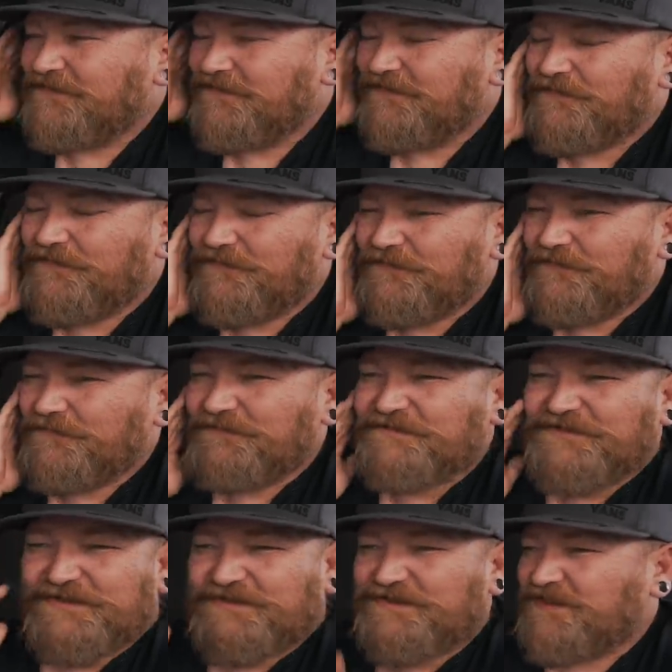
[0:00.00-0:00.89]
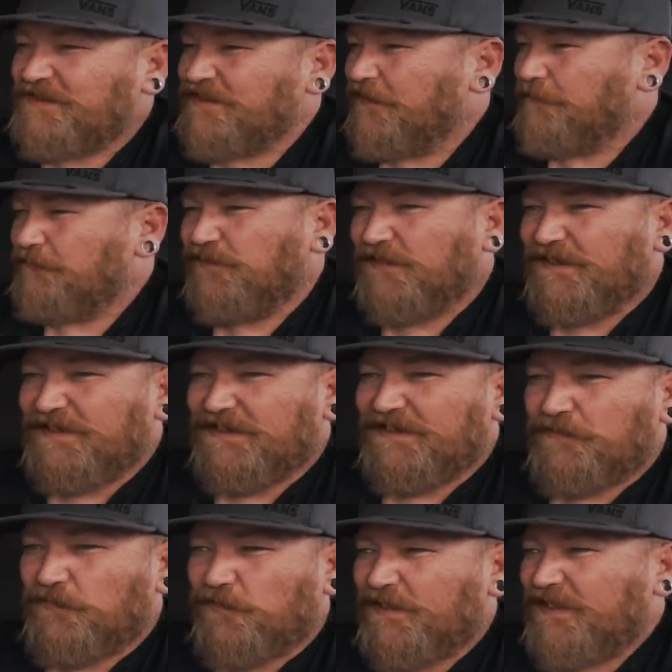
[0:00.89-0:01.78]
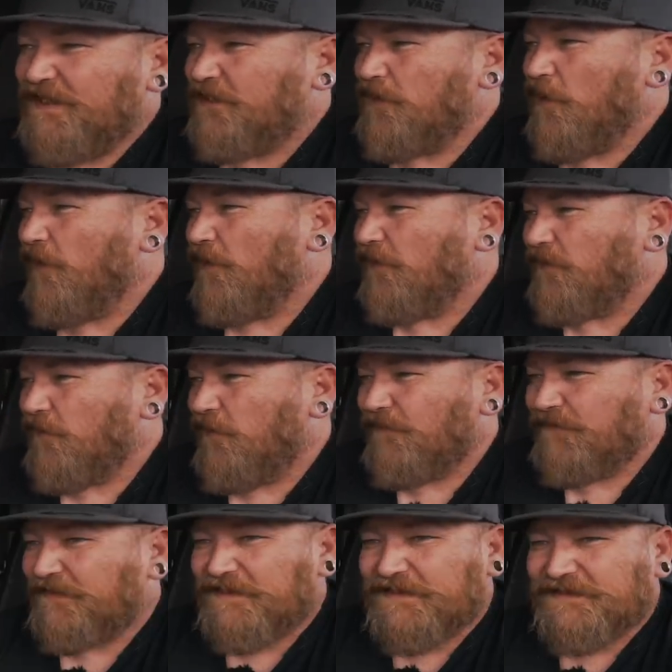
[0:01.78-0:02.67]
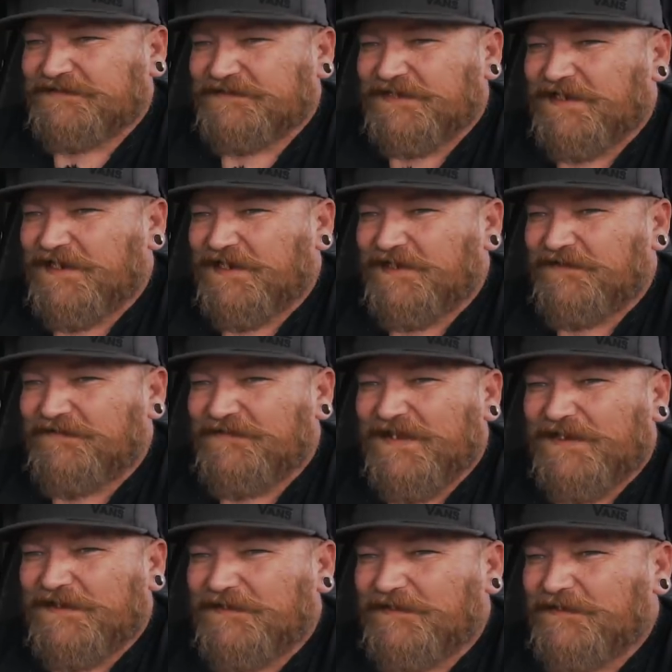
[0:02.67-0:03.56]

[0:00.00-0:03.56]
to just completely recaulk all because uh, that the